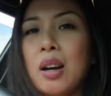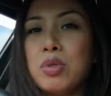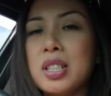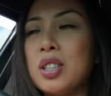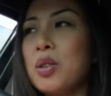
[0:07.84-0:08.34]

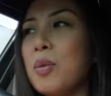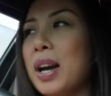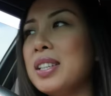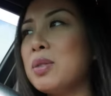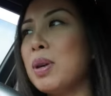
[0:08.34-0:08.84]
I'm just on the
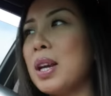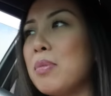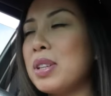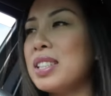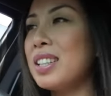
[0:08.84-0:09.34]
way to pick
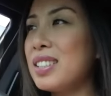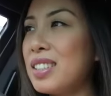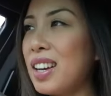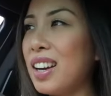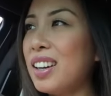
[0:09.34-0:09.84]
up my sister.